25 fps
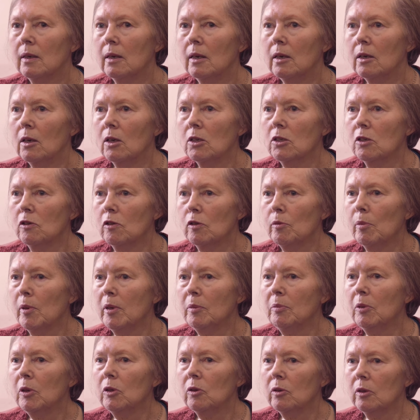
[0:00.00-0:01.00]
lot of the
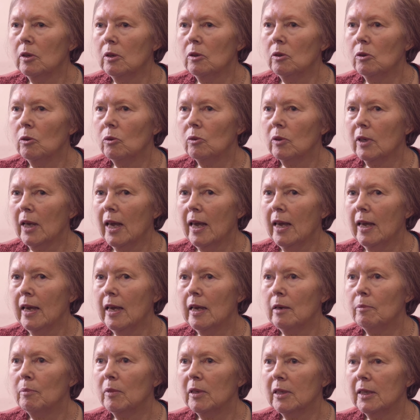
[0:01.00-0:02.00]
people who
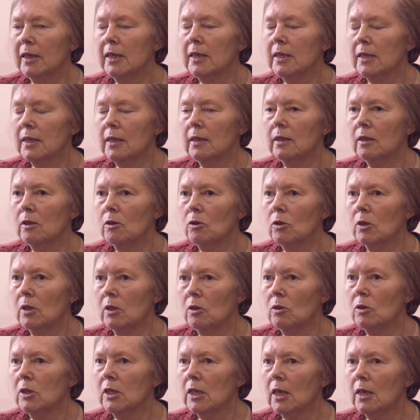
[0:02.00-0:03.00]
came, at least in
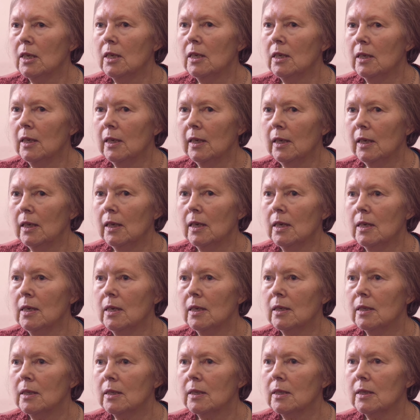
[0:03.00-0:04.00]
those early
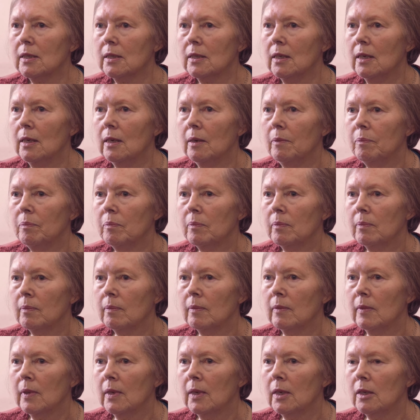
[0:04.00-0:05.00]
years,
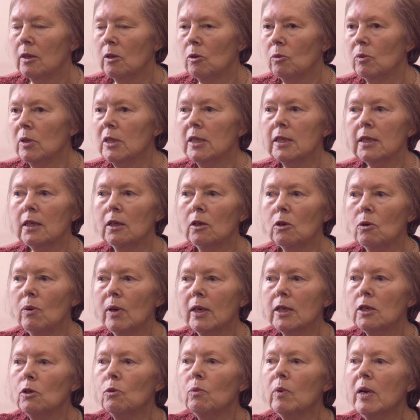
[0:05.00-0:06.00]
they were still
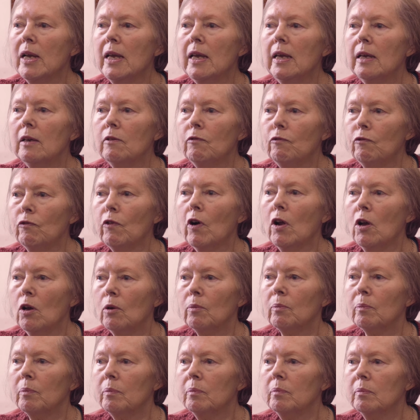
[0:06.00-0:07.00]
quite away
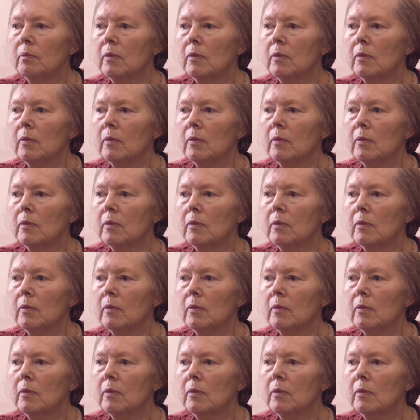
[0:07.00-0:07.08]
from